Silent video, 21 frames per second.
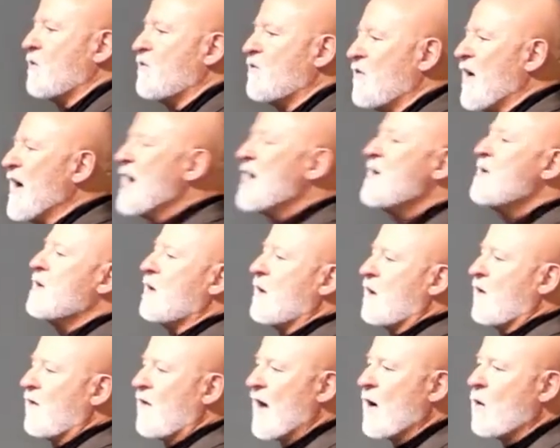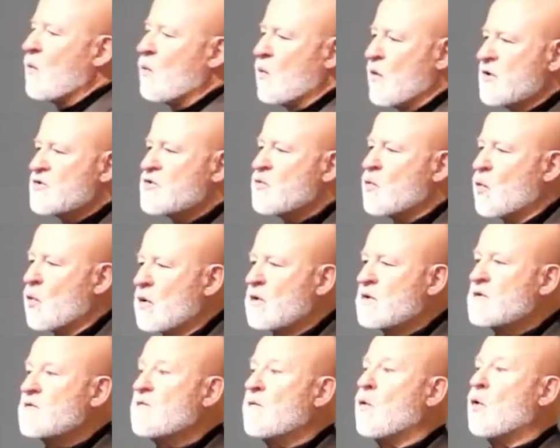finding that which
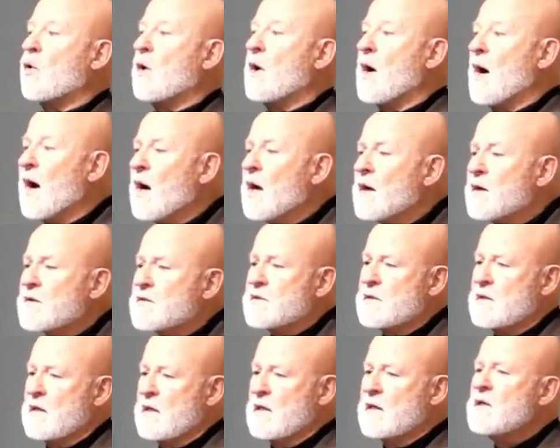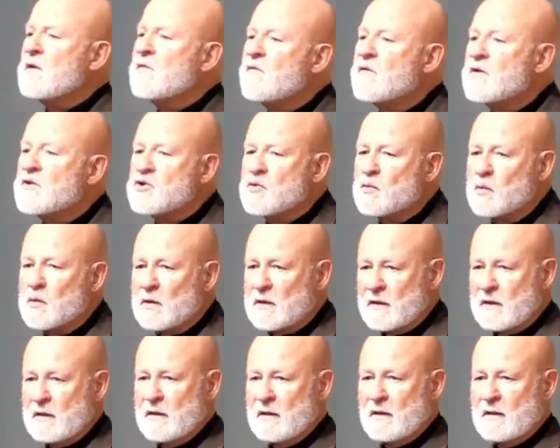works for us individually